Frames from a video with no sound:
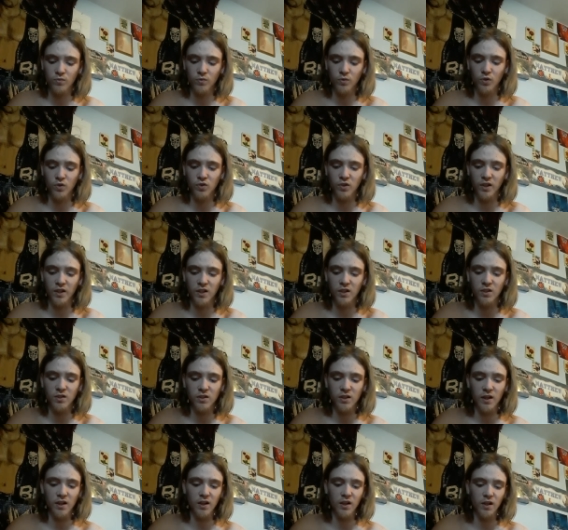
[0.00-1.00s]
Looks like he's
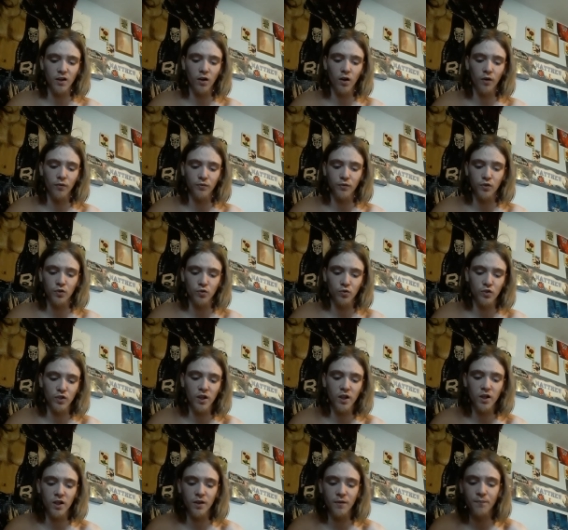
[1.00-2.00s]
handing it off to
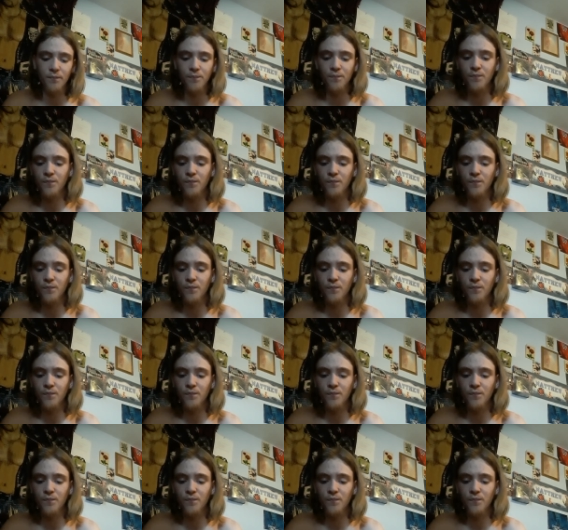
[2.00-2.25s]
Jay,